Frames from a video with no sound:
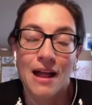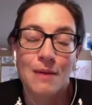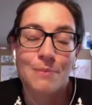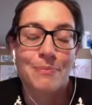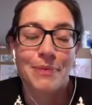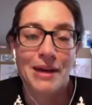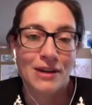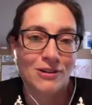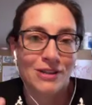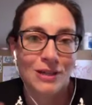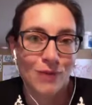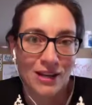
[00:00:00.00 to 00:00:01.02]
I
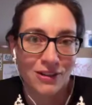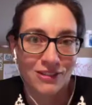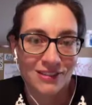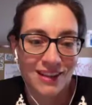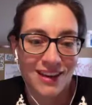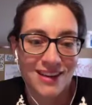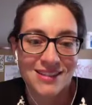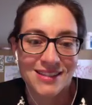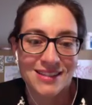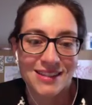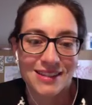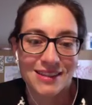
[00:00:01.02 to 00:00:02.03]
barely
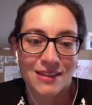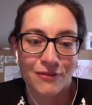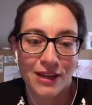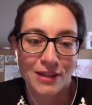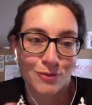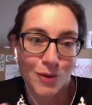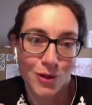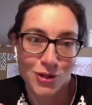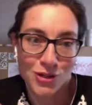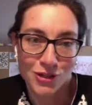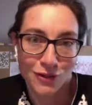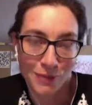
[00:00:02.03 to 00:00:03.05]
recognized the faint
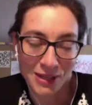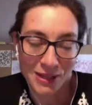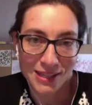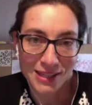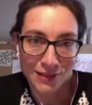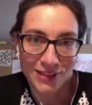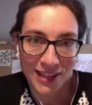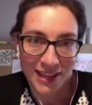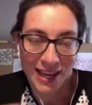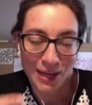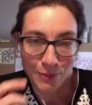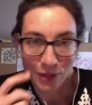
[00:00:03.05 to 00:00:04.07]
version of myself that I
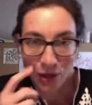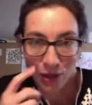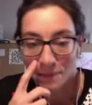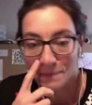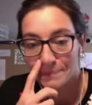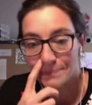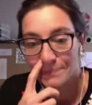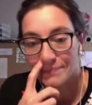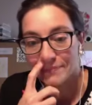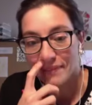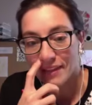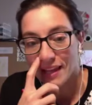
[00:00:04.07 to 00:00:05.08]
had become.
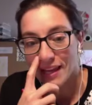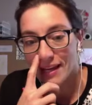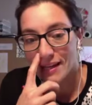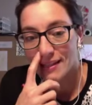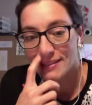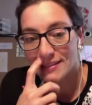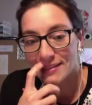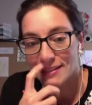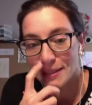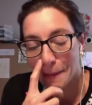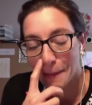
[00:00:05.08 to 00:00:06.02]
And